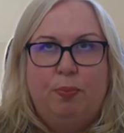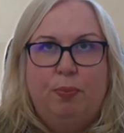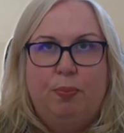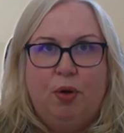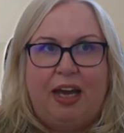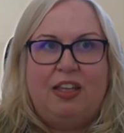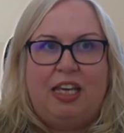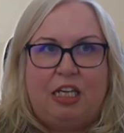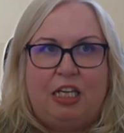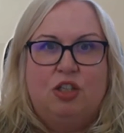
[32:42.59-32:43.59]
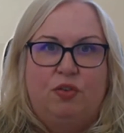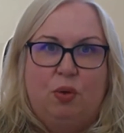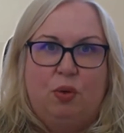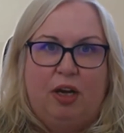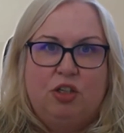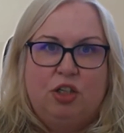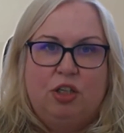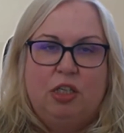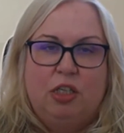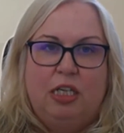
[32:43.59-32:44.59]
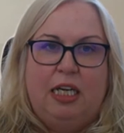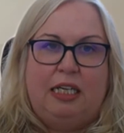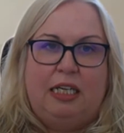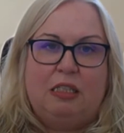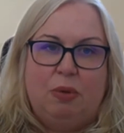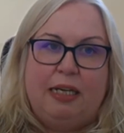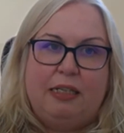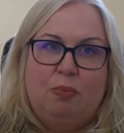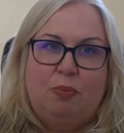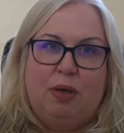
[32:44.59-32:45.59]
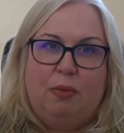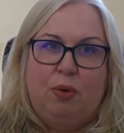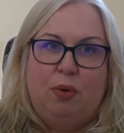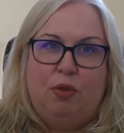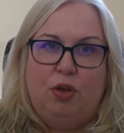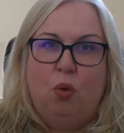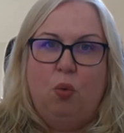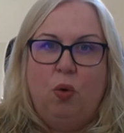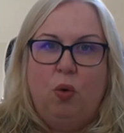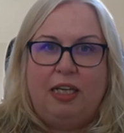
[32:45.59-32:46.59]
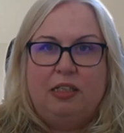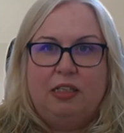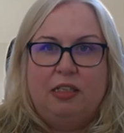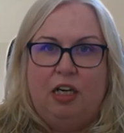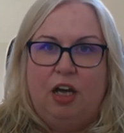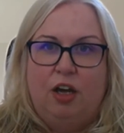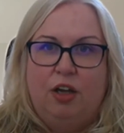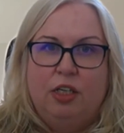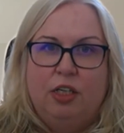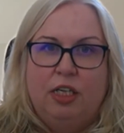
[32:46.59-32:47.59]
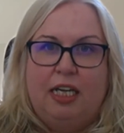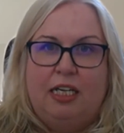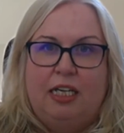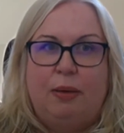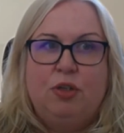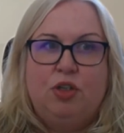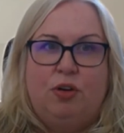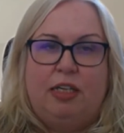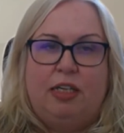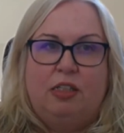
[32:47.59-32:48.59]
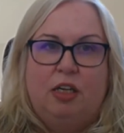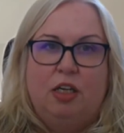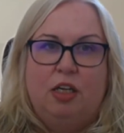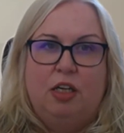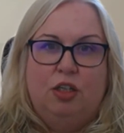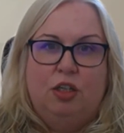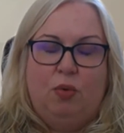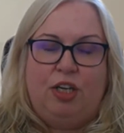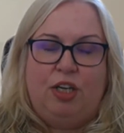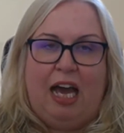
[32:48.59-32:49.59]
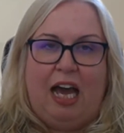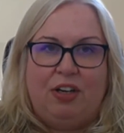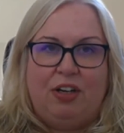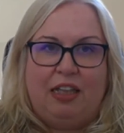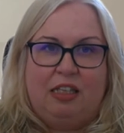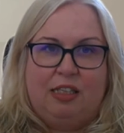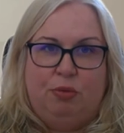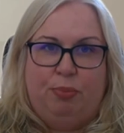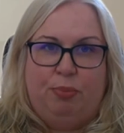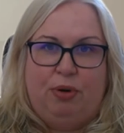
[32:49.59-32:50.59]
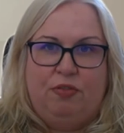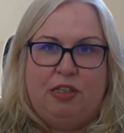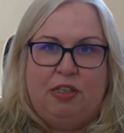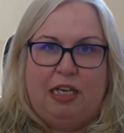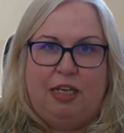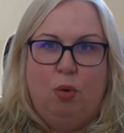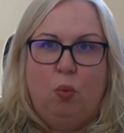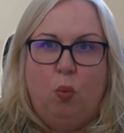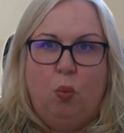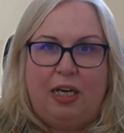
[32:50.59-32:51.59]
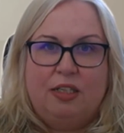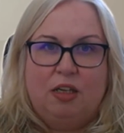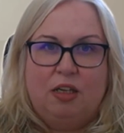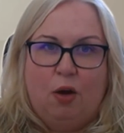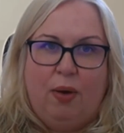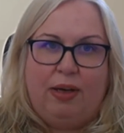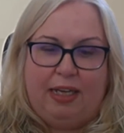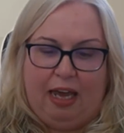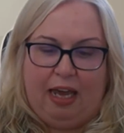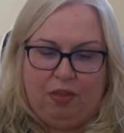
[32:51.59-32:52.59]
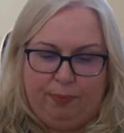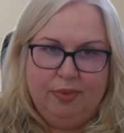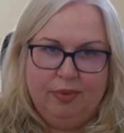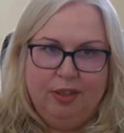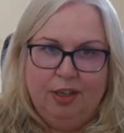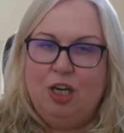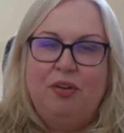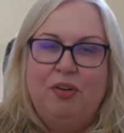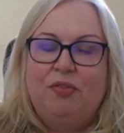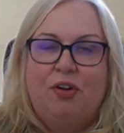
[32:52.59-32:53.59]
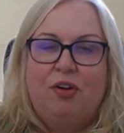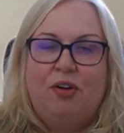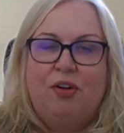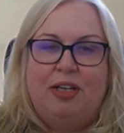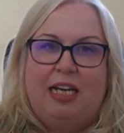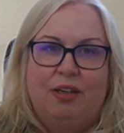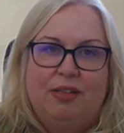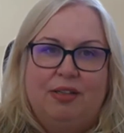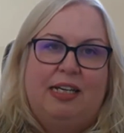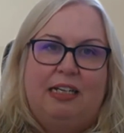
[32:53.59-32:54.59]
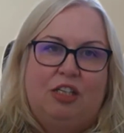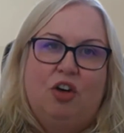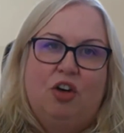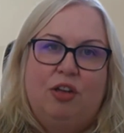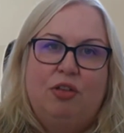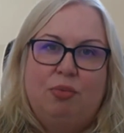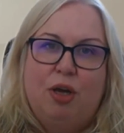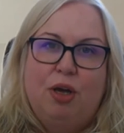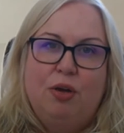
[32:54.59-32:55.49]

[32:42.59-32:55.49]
Put that in the interview question. Explain to people that you're willing to learn. It demonstrates that when you haven't had the skills previously, you are willing to go out and get them. Don't be afraid to let your personality shine through.